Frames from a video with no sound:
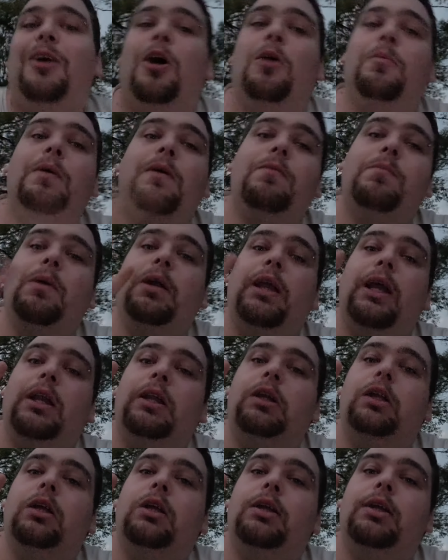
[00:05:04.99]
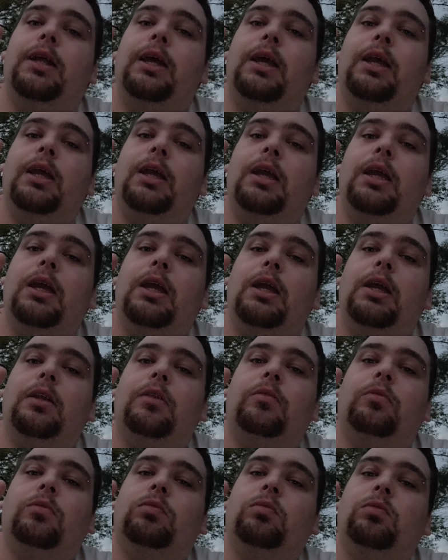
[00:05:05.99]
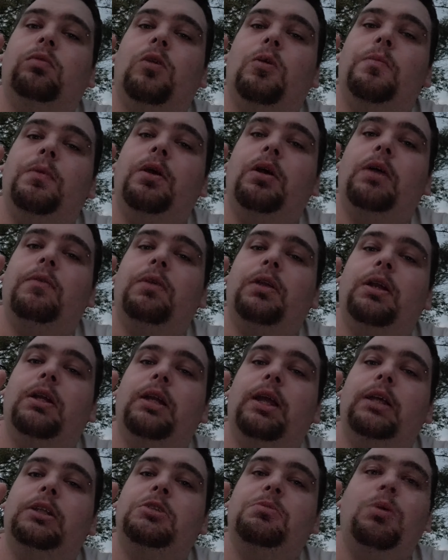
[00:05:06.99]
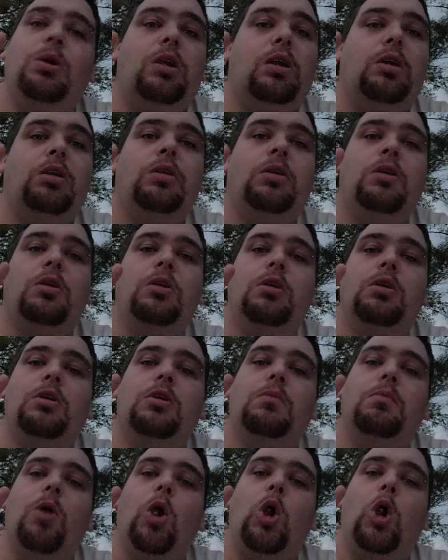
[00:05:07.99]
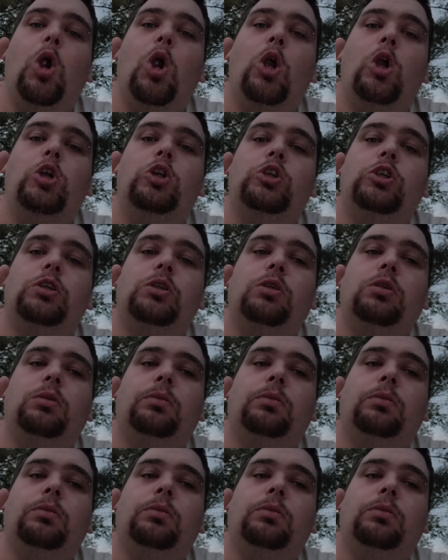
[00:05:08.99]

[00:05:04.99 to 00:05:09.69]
hope everybody had a good day and hope y'all have a good day tomorrow. Peace.